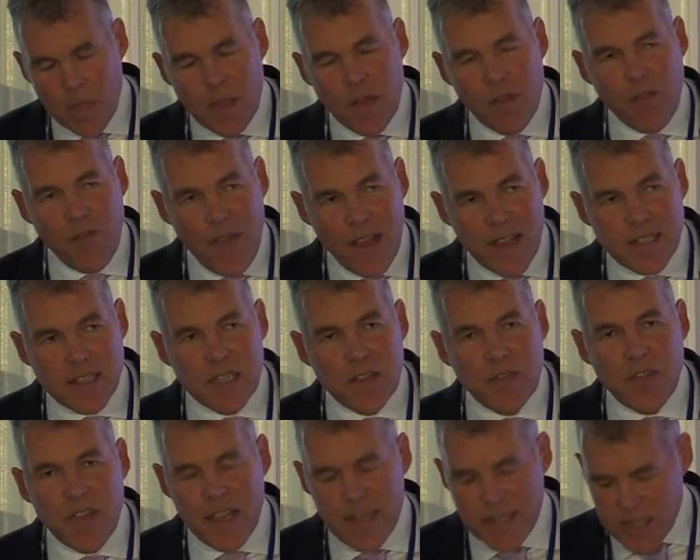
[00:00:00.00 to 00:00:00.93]

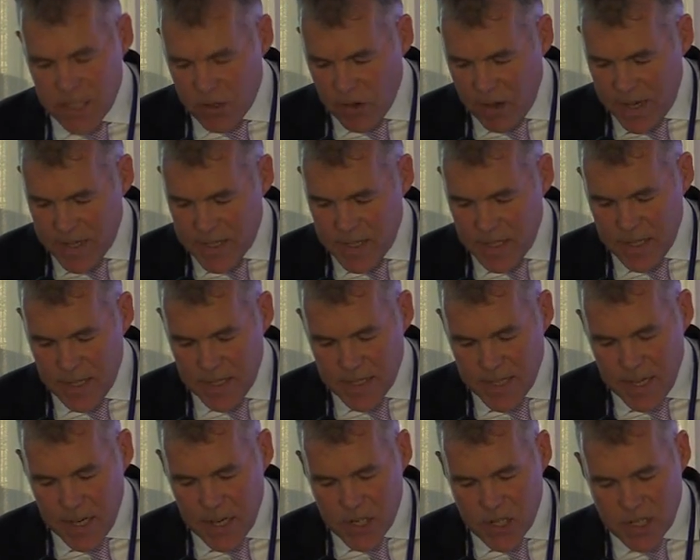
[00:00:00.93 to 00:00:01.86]
effective integrated
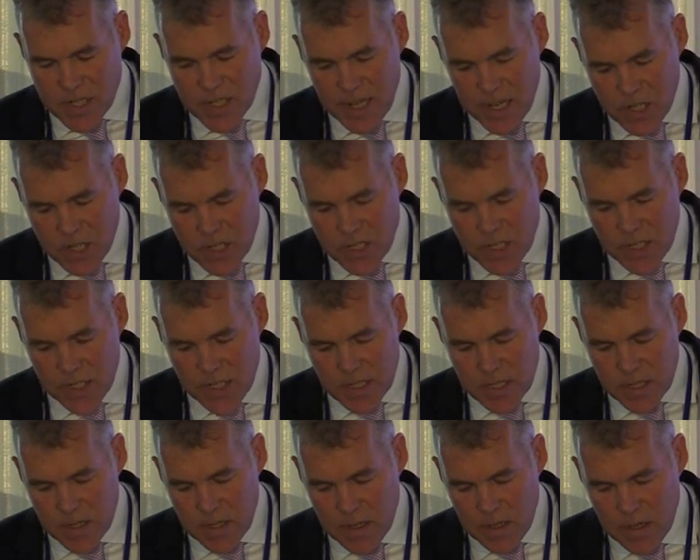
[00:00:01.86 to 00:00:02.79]
intelligence
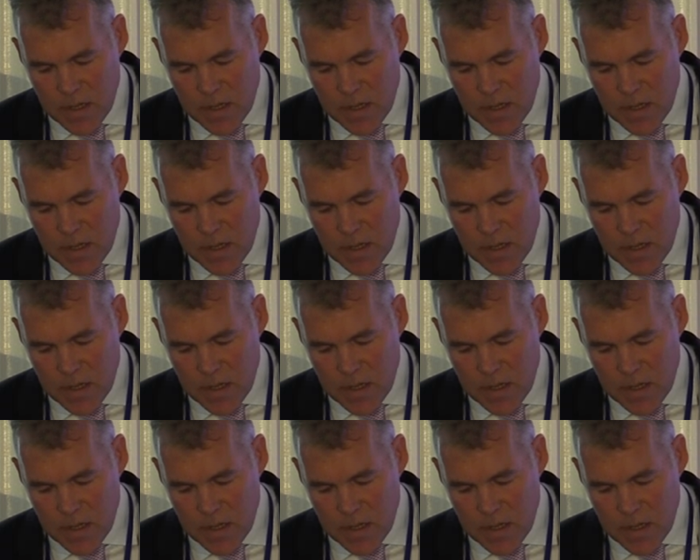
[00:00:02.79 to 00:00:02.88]
agencies,